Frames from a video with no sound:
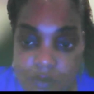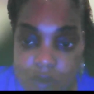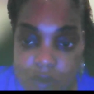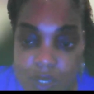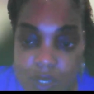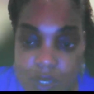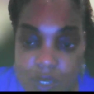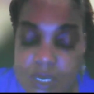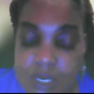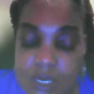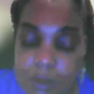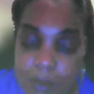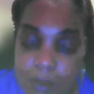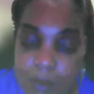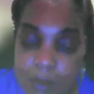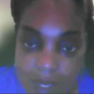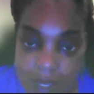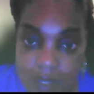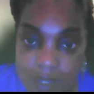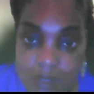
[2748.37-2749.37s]
friends of
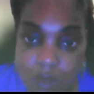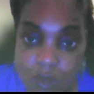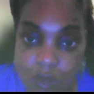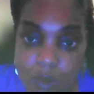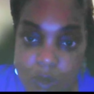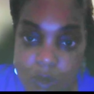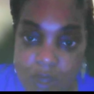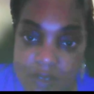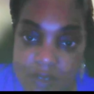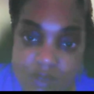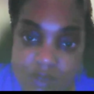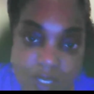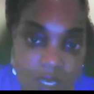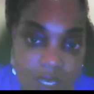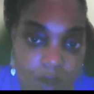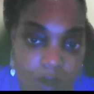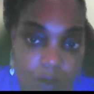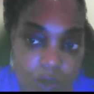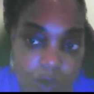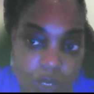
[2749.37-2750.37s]
mine who have
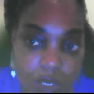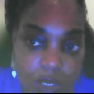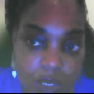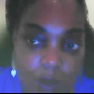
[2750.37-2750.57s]
dealt with